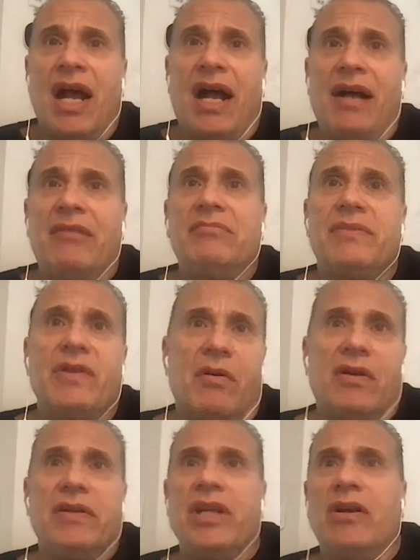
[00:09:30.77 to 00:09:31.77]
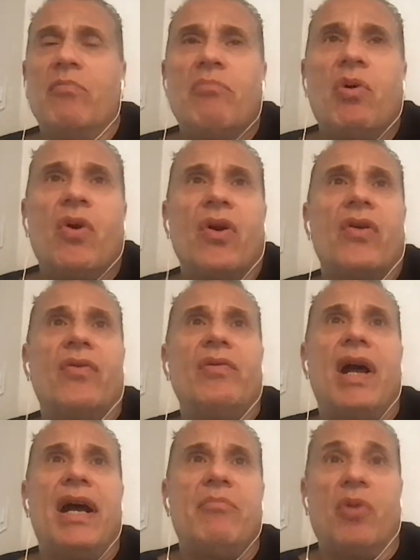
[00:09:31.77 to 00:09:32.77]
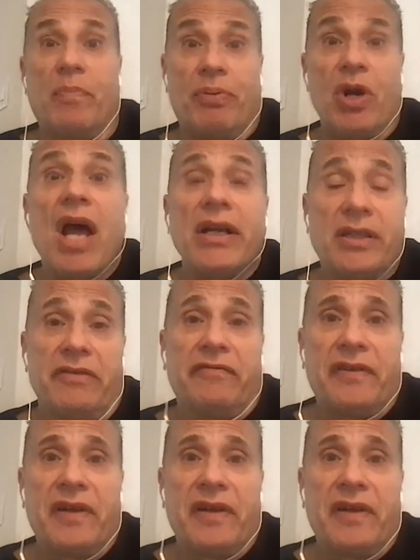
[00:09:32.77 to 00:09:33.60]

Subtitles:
more productive.